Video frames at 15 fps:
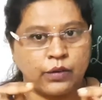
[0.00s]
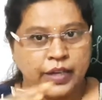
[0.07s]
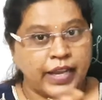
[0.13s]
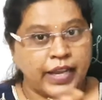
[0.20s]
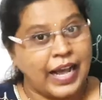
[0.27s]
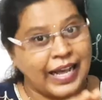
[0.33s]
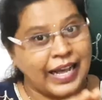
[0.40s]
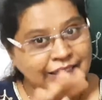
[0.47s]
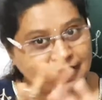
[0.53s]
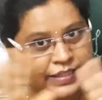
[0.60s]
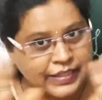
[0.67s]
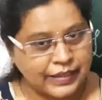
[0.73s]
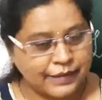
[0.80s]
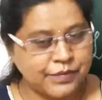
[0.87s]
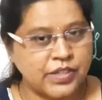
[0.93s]
okay?
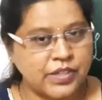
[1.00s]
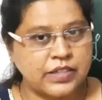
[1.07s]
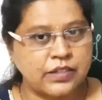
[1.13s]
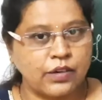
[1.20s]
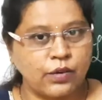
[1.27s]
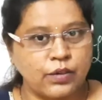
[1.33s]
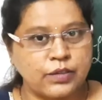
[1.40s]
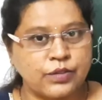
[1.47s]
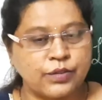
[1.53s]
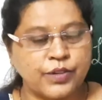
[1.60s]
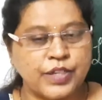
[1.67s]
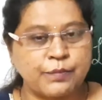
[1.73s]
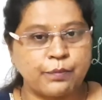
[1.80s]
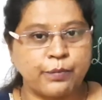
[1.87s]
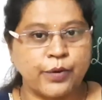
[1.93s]
Other subjects are
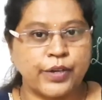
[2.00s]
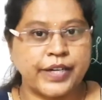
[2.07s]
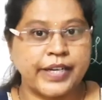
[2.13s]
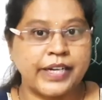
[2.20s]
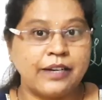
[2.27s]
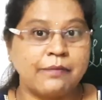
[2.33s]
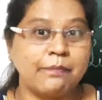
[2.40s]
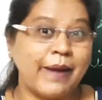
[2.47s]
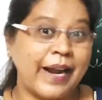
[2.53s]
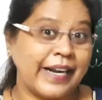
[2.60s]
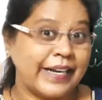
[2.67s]
also important,